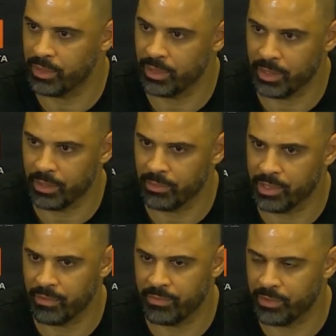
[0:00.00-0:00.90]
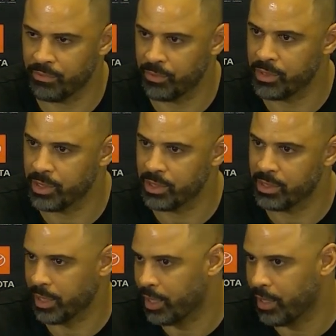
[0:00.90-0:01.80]
And I think we're seven for fourteen in the
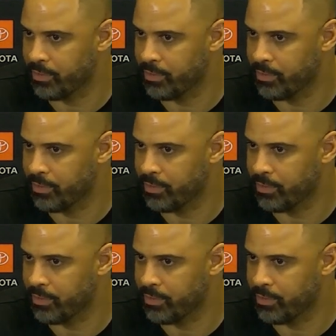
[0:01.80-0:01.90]
second half.